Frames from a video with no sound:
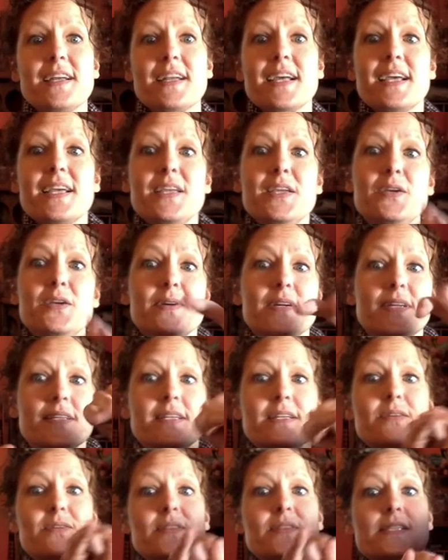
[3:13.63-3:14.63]
You get
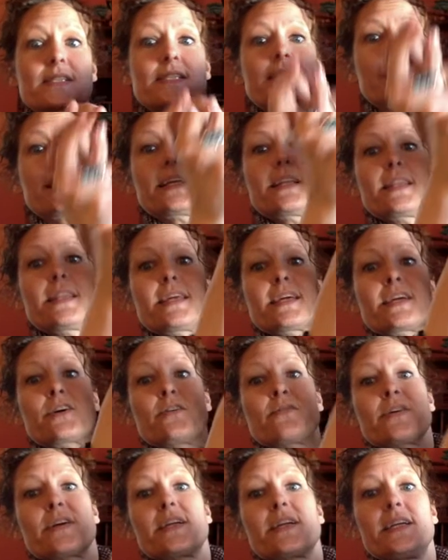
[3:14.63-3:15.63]
to do the second thing
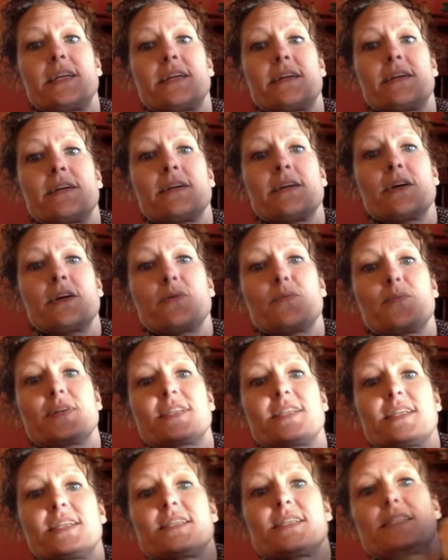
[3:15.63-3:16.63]
over here,
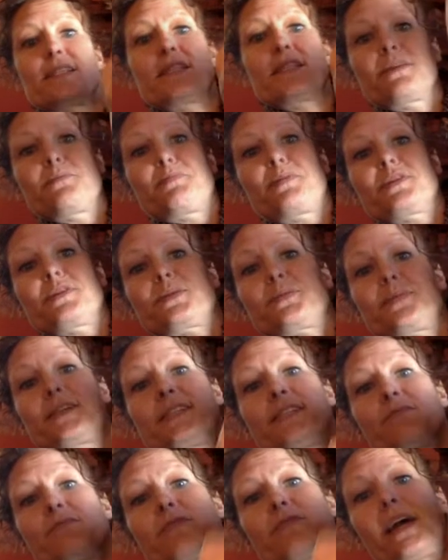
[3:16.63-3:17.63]
which is the
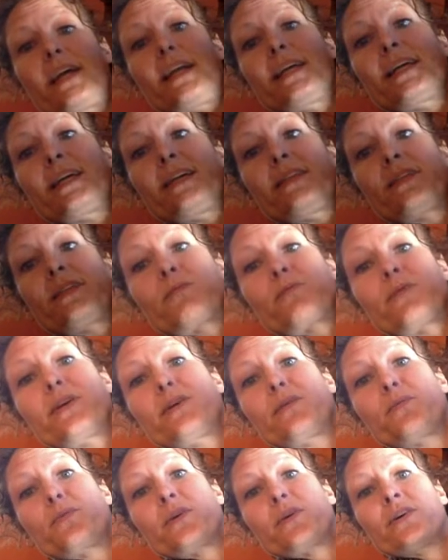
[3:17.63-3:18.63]
persuasive writing in the
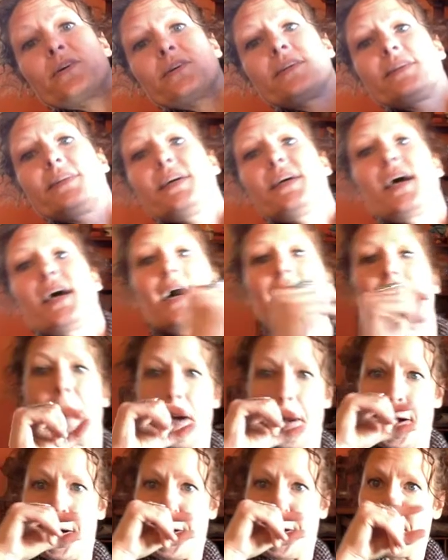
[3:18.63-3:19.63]
real world.
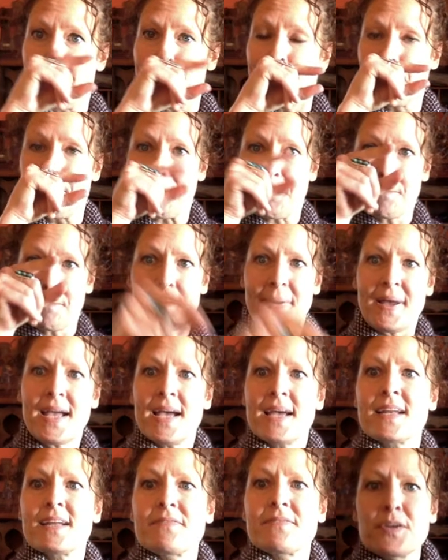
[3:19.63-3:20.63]
And
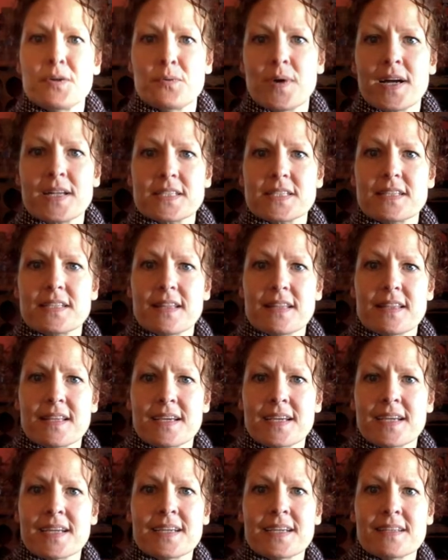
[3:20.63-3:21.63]
if you watched the
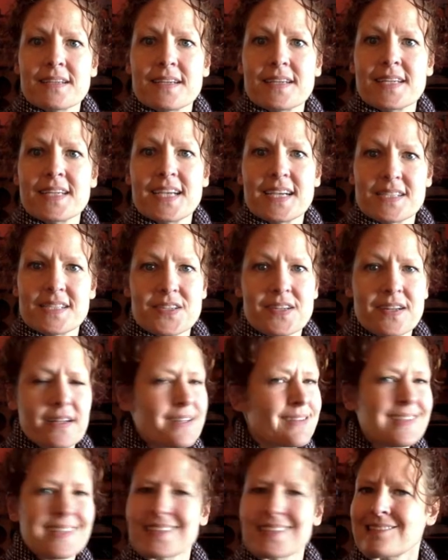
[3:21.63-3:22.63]
thing yesterday and
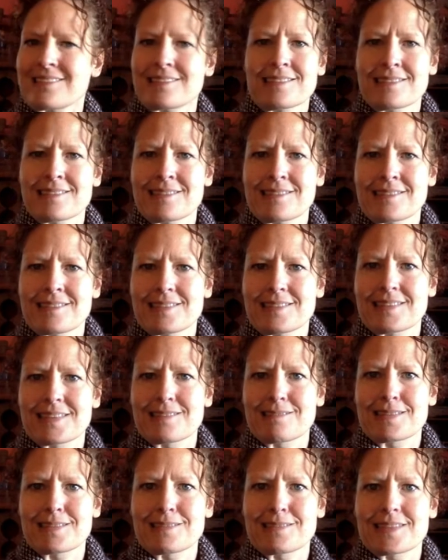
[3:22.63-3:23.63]
you're like, I still don't
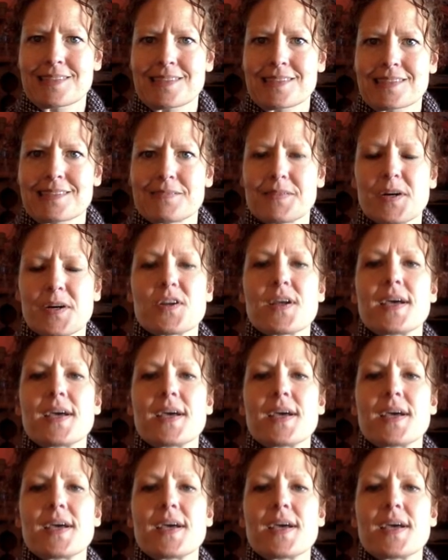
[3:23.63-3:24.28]
understand what we're talking about.